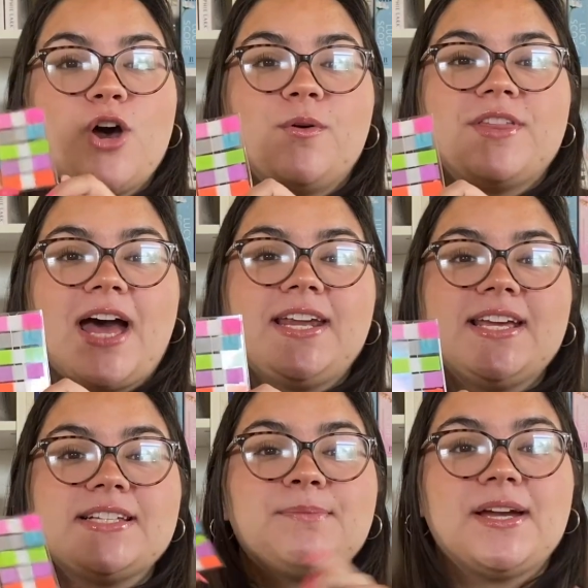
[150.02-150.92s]
that
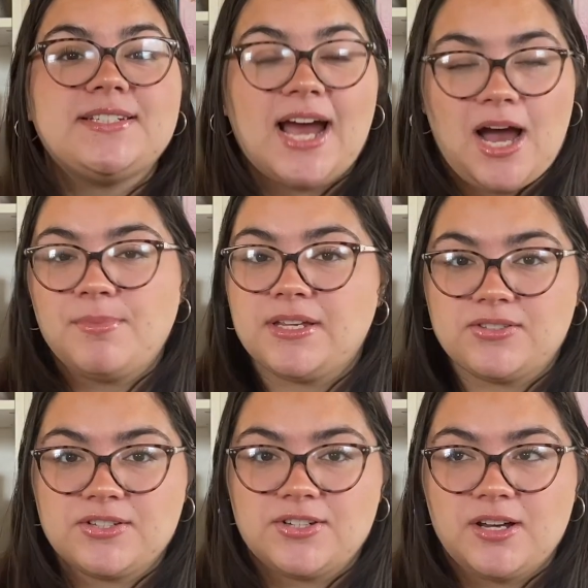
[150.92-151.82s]
is my tabbing
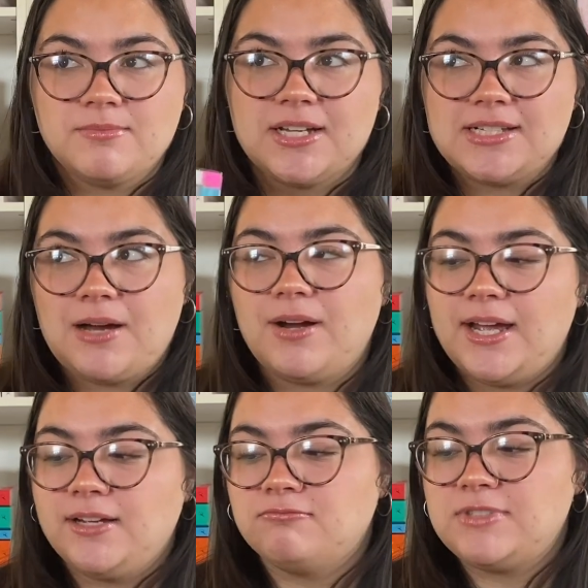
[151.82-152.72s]
system. That's how
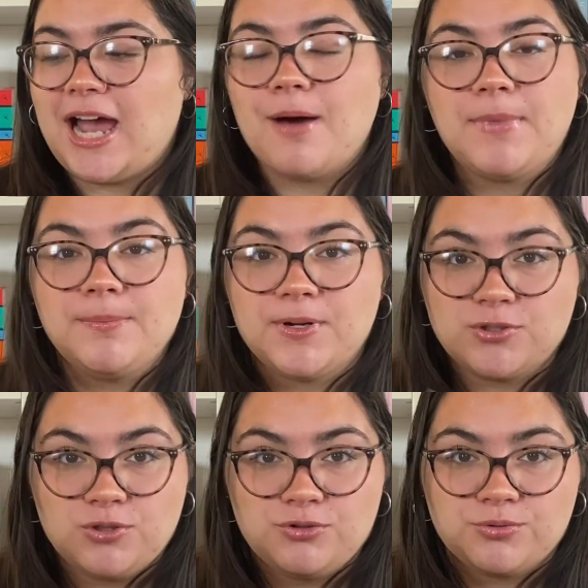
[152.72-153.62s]
I tab my
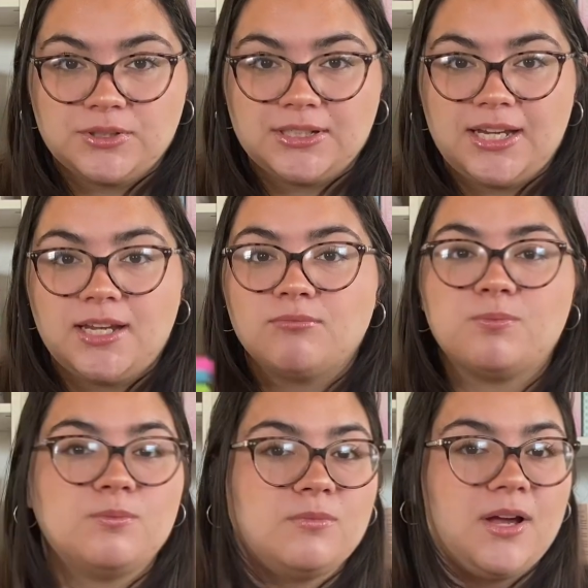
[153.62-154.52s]
books usually.
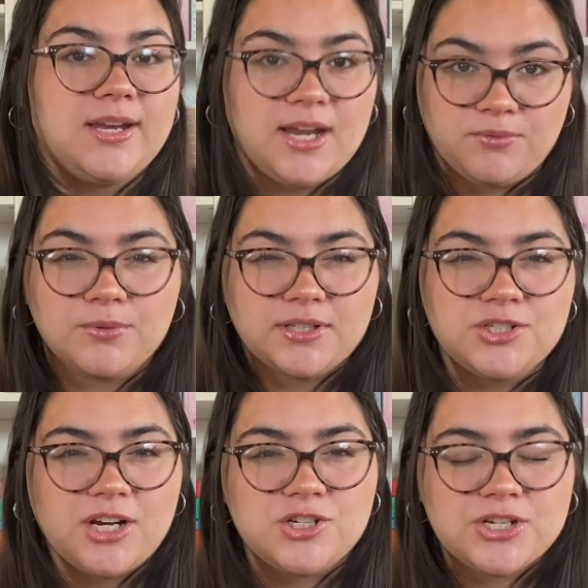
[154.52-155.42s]
It never really
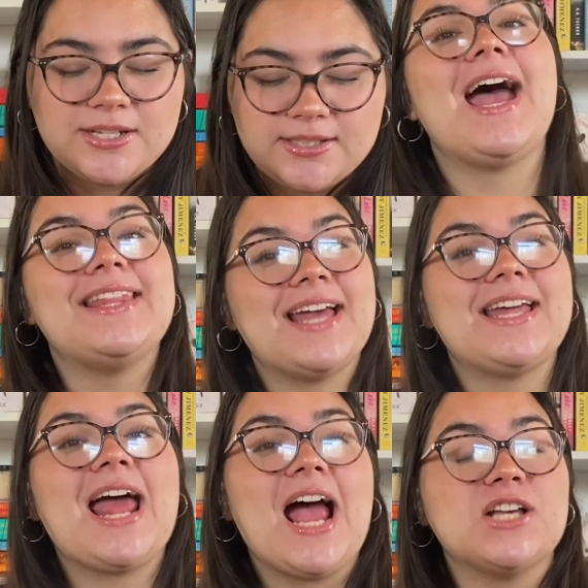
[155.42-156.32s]
changes. And then
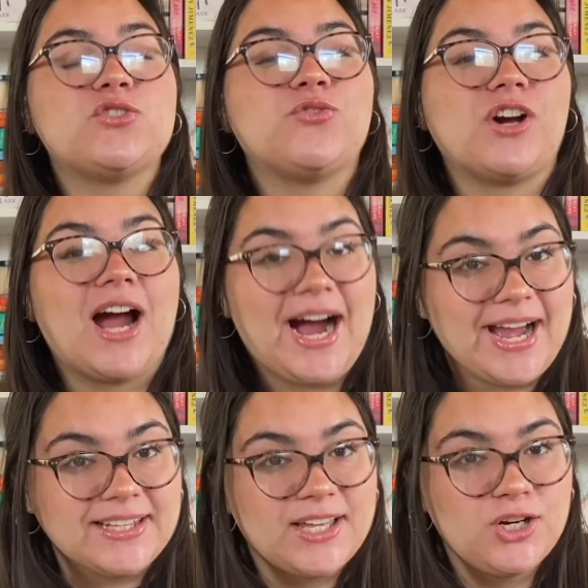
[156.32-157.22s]
as for
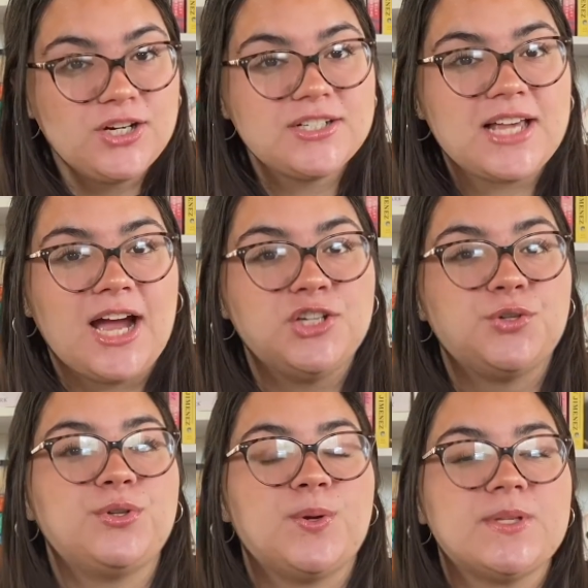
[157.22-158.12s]
highlighters, I do
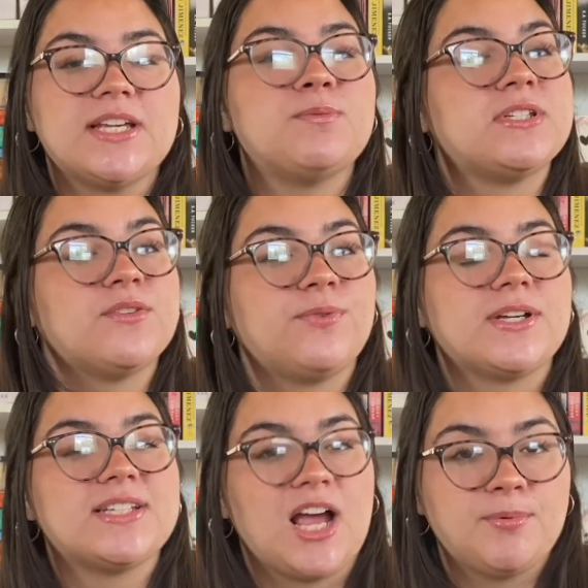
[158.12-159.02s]
use a specific
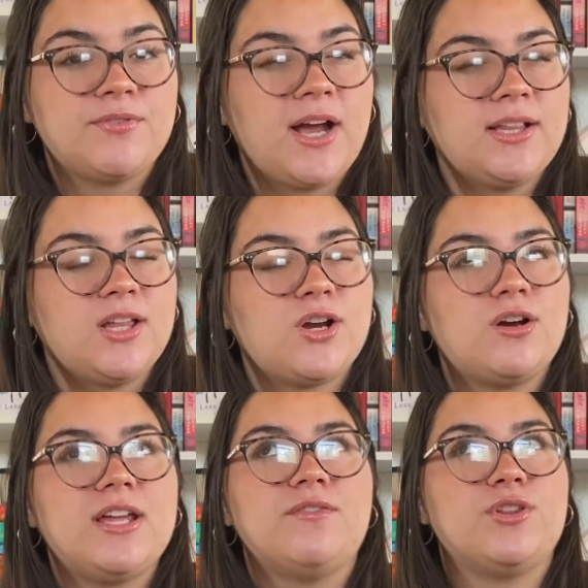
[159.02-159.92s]
type of
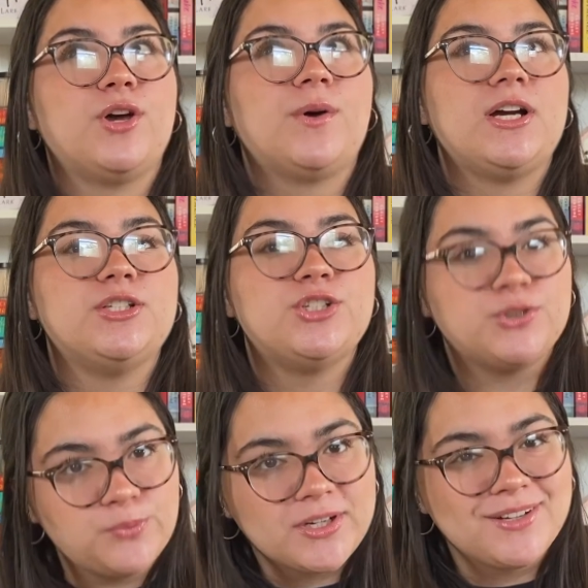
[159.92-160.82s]
highlighter, even though I
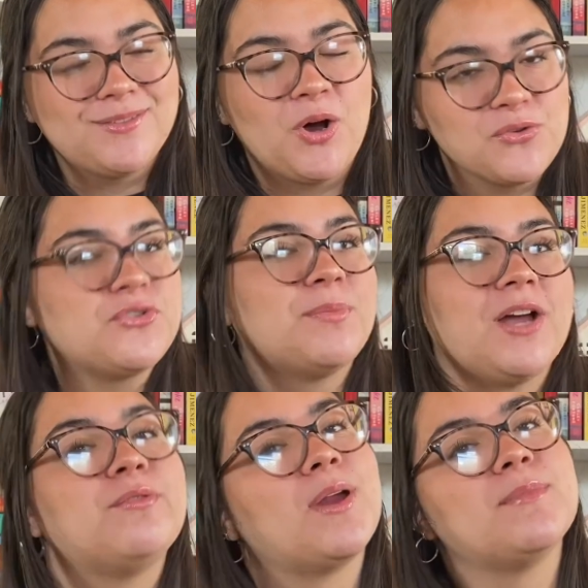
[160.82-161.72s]
do want to also buy
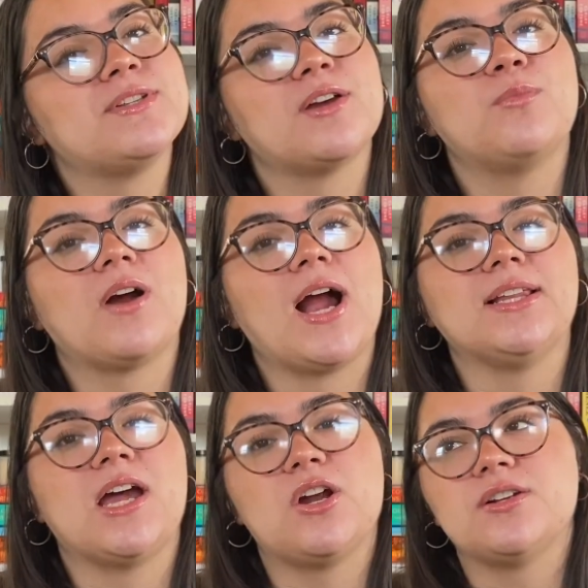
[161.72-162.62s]
from Amazon more
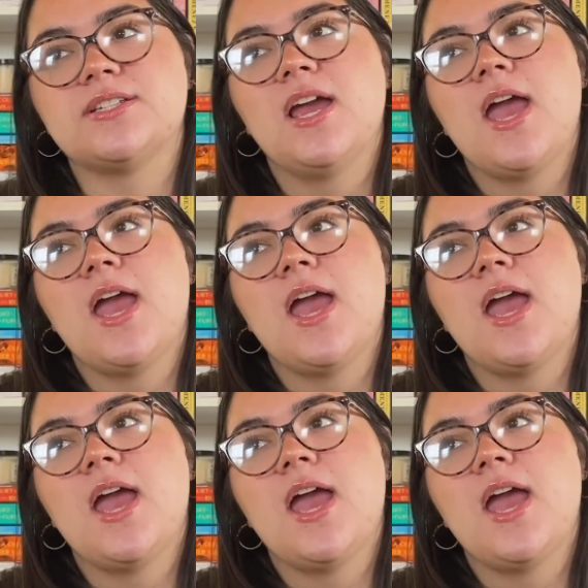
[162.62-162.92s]
highlighters